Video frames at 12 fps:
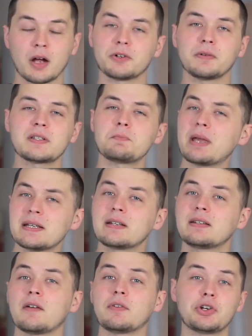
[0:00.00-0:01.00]
Under this
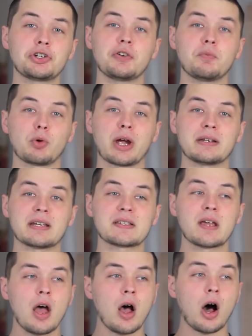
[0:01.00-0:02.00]
basic definition of
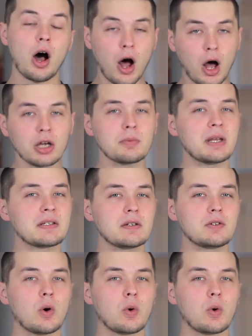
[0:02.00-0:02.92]
brightness, Augmented